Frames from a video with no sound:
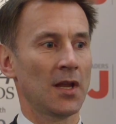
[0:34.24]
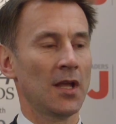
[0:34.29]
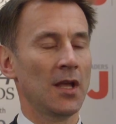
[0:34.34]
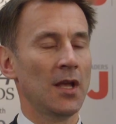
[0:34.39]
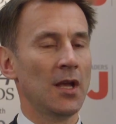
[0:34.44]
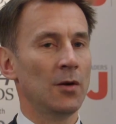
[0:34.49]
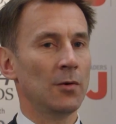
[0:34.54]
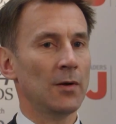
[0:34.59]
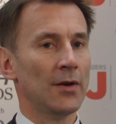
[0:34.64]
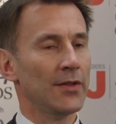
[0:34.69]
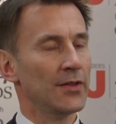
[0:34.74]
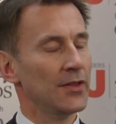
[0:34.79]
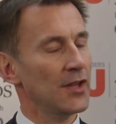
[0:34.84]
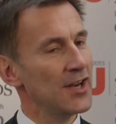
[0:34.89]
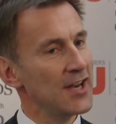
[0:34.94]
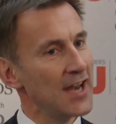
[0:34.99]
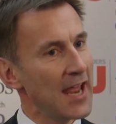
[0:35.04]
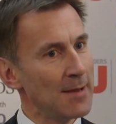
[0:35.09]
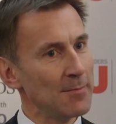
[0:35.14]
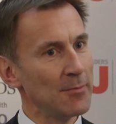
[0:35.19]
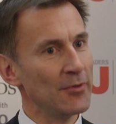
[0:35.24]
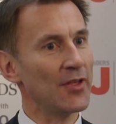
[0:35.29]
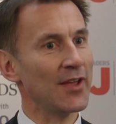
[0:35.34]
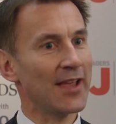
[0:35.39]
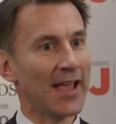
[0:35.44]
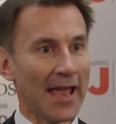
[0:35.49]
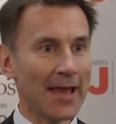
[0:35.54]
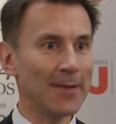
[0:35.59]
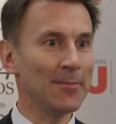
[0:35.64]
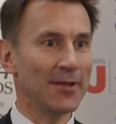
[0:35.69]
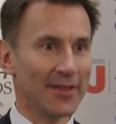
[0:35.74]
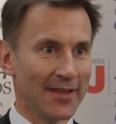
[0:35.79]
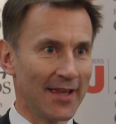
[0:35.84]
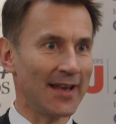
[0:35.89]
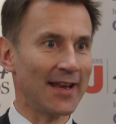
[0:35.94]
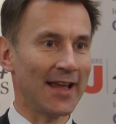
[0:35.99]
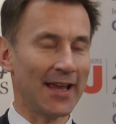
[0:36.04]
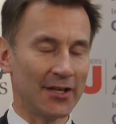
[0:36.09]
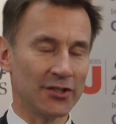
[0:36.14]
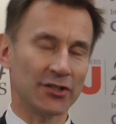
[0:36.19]
Well, I think the name of the game in the
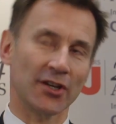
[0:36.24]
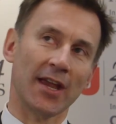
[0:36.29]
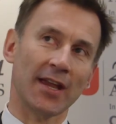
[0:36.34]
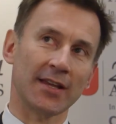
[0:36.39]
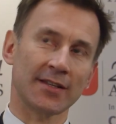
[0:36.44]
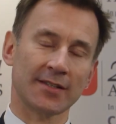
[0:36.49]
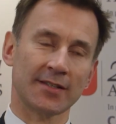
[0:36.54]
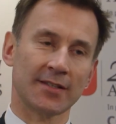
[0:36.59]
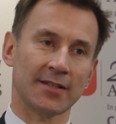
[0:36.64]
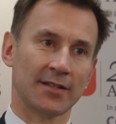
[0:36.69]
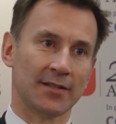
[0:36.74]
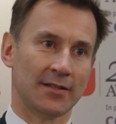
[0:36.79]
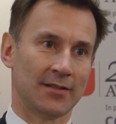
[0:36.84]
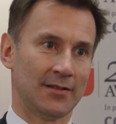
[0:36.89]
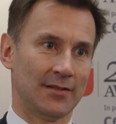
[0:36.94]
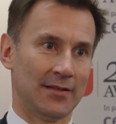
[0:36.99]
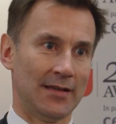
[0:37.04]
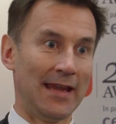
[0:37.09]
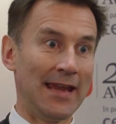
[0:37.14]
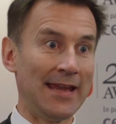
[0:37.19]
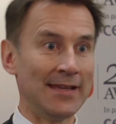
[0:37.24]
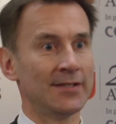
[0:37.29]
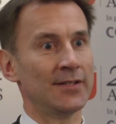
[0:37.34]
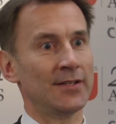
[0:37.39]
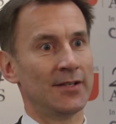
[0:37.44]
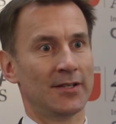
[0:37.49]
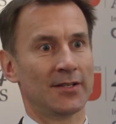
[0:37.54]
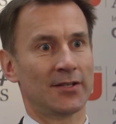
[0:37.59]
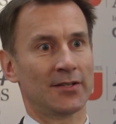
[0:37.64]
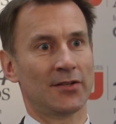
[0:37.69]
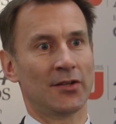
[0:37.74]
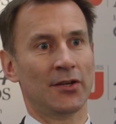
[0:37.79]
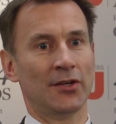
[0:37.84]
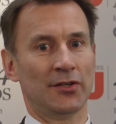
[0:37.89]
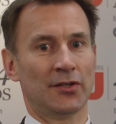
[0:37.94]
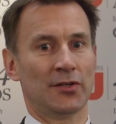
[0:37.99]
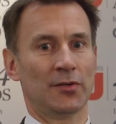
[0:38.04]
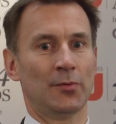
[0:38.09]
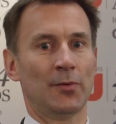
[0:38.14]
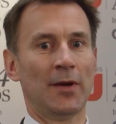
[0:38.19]
NHS isn't
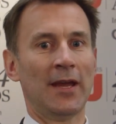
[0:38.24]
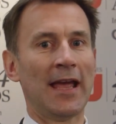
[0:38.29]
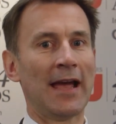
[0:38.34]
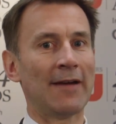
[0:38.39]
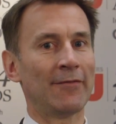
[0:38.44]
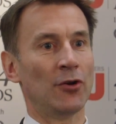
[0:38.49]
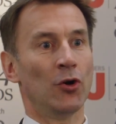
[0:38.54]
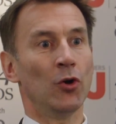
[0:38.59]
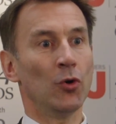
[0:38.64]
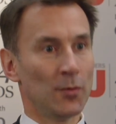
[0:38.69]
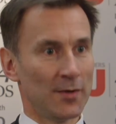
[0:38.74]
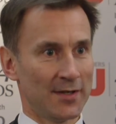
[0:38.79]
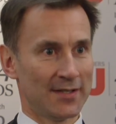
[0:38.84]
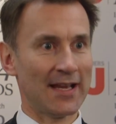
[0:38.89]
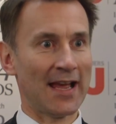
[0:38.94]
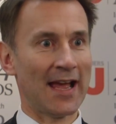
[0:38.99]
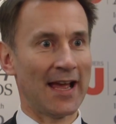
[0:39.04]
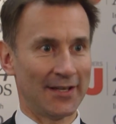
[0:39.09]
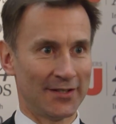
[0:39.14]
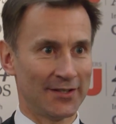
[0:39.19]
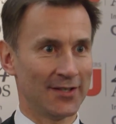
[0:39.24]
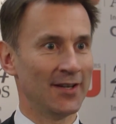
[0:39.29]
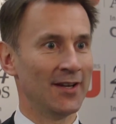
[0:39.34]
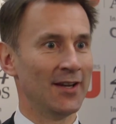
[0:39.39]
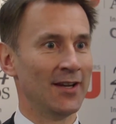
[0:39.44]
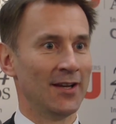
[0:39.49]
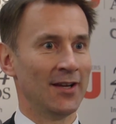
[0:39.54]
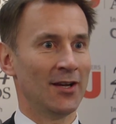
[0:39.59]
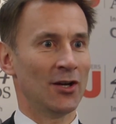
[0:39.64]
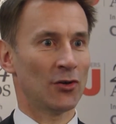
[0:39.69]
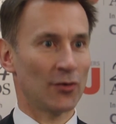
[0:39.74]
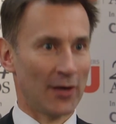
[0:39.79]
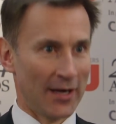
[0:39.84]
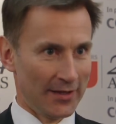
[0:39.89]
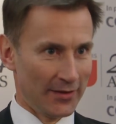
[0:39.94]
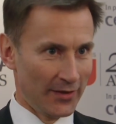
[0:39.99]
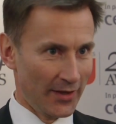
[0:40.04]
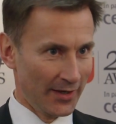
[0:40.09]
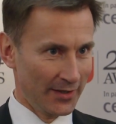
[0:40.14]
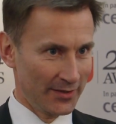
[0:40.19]
that we haven't always had
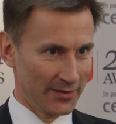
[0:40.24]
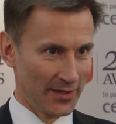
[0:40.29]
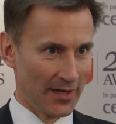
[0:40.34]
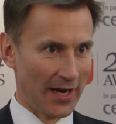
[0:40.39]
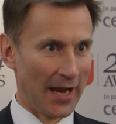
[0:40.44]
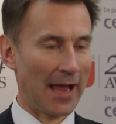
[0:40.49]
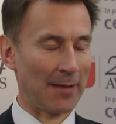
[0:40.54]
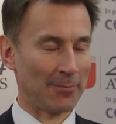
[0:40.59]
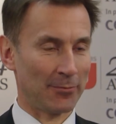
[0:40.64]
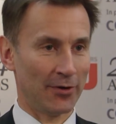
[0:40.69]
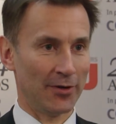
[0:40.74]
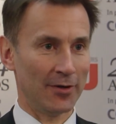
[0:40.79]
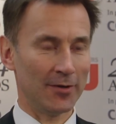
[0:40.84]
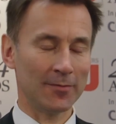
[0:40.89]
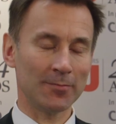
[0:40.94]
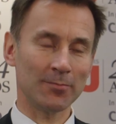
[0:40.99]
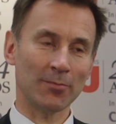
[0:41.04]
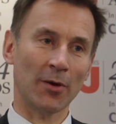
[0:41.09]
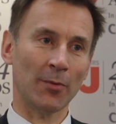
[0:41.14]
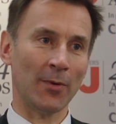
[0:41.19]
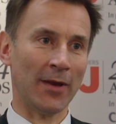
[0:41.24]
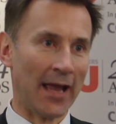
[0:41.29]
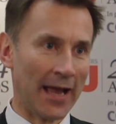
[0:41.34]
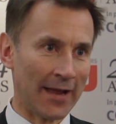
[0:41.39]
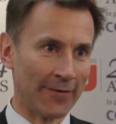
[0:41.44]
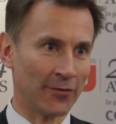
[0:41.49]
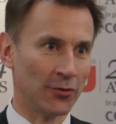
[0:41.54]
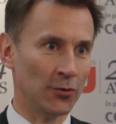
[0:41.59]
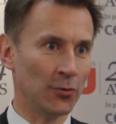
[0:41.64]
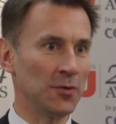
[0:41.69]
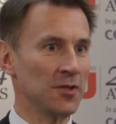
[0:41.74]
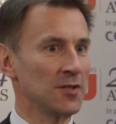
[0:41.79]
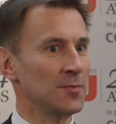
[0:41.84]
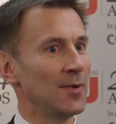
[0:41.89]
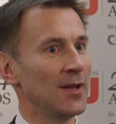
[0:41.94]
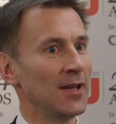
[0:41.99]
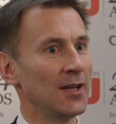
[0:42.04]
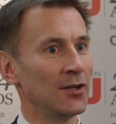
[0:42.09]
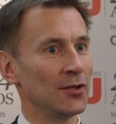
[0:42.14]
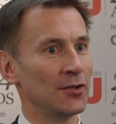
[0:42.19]
great things that happen, but we haven't always
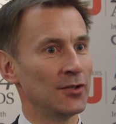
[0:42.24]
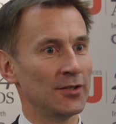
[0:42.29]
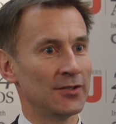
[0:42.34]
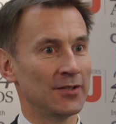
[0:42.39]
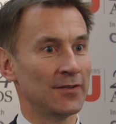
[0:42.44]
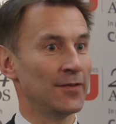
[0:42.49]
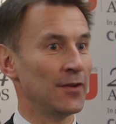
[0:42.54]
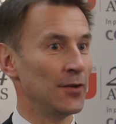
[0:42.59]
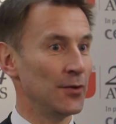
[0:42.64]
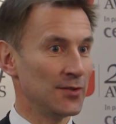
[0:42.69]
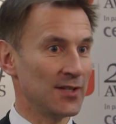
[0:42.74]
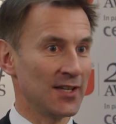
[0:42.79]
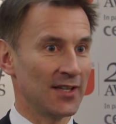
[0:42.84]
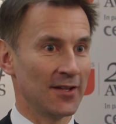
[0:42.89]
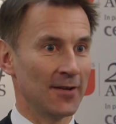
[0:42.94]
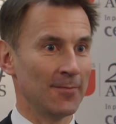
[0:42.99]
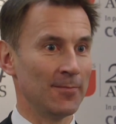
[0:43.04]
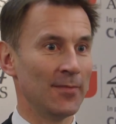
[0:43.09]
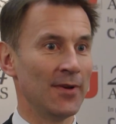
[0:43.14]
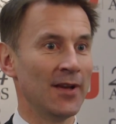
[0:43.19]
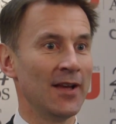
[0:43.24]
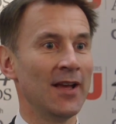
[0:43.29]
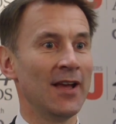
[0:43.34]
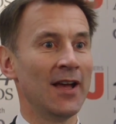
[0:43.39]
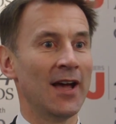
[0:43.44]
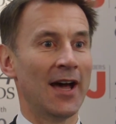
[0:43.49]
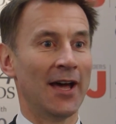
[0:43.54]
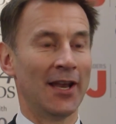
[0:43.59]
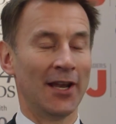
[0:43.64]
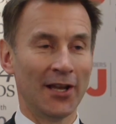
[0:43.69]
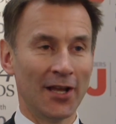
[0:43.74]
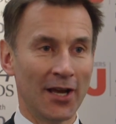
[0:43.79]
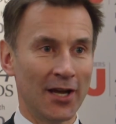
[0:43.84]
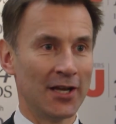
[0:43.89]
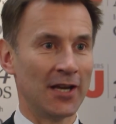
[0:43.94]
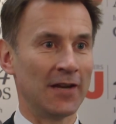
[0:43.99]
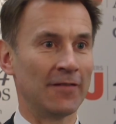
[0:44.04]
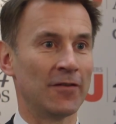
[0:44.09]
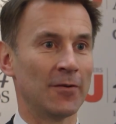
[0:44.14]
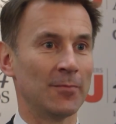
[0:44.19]
been good at diffusing them and
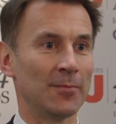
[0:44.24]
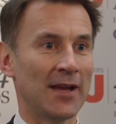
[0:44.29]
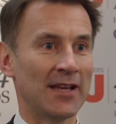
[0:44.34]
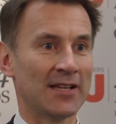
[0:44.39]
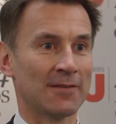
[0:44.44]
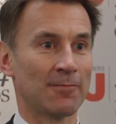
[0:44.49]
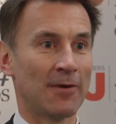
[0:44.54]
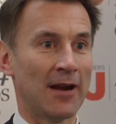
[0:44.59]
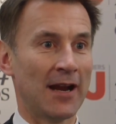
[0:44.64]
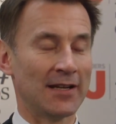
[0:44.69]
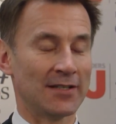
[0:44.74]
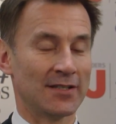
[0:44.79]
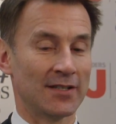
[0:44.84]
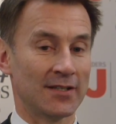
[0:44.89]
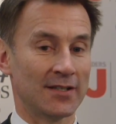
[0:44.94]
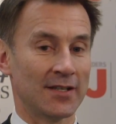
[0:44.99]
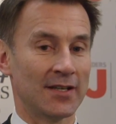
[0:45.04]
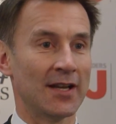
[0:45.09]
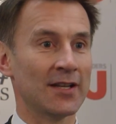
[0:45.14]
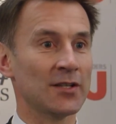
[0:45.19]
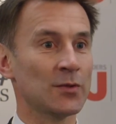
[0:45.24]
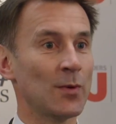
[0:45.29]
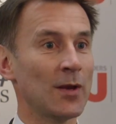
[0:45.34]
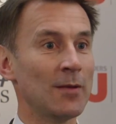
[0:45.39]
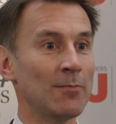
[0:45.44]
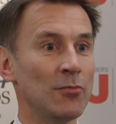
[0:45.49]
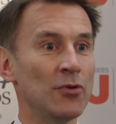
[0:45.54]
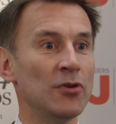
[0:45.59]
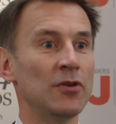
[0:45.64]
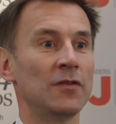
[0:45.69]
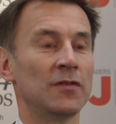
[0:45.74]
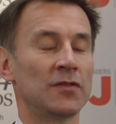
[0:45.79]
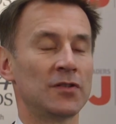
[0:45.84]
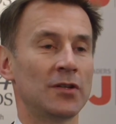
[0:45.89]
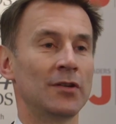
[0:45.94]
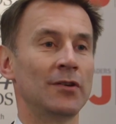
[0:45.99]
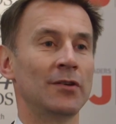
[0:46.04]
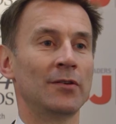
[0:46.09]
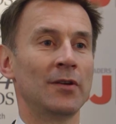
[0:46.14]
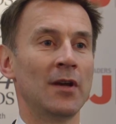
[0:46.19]
learning from best practice. And as we move
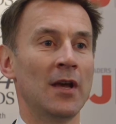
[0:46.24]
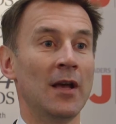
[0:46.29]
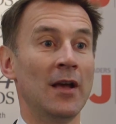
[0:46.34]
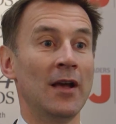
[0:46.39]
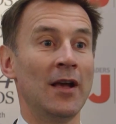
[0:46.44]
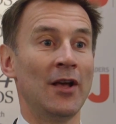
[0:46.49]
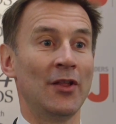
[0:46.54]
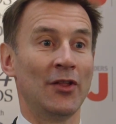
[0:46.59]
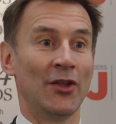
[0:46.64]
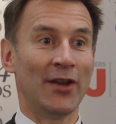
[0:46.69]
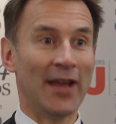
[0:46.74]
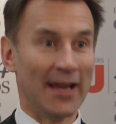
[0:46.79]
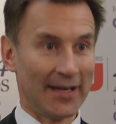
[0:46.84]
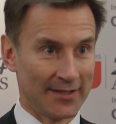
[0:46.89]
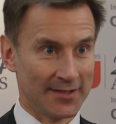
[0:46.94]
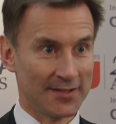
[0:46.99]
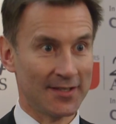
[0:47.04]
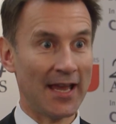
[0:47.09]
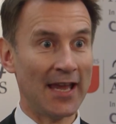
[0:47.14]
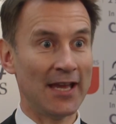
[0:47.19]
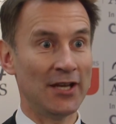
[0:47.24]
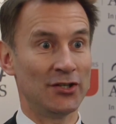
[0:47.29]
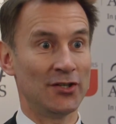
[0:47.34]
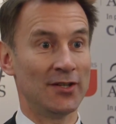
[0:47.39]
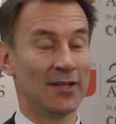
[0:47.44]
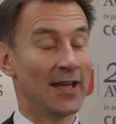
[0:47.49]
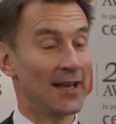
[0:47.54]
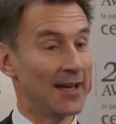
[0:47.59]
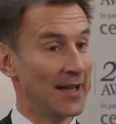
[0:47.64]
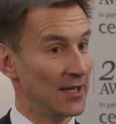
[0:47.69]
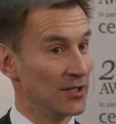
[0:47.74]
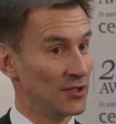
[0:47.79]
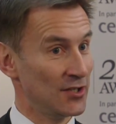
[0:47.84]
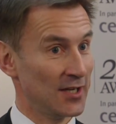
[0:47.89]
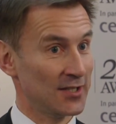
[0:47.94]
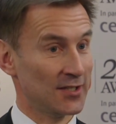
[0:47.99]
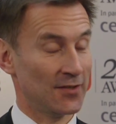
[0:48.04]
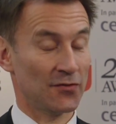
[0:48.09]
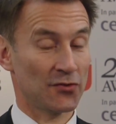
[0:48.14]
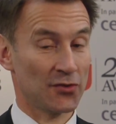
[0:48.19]
to the next stage in the
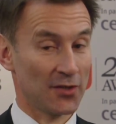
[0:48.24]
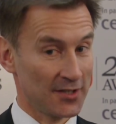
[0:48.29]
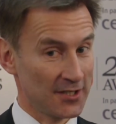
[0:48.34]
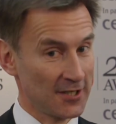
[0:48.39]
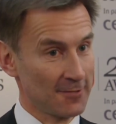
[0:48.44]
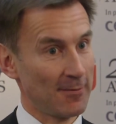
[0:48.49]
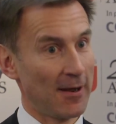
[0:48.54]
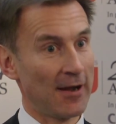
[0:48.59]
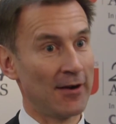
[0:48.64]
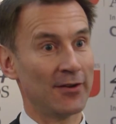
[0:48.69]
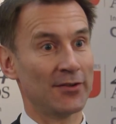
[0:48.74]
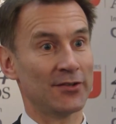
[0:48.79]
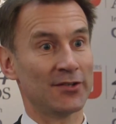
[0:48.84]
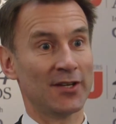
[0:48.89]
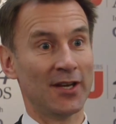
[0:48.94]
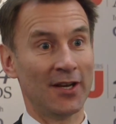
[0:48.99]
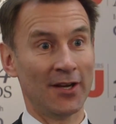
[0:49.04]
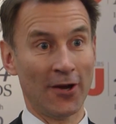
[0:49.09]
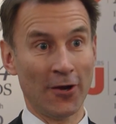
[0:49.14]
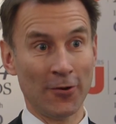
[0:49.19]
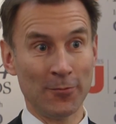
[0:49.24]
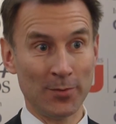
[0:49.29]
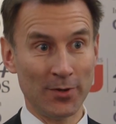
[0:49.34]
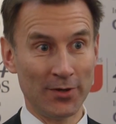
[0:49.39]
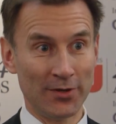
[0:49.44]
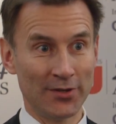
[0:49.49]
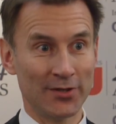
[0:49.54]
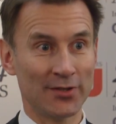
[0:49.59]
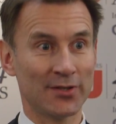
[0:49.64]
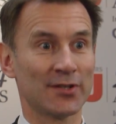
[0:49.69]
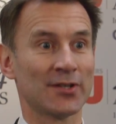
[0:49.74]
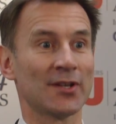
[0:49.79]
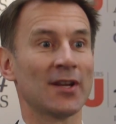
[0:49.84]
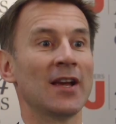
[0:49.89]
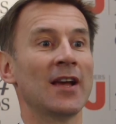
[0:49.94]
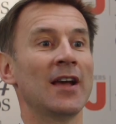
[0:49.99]
NHS of transparency and openness,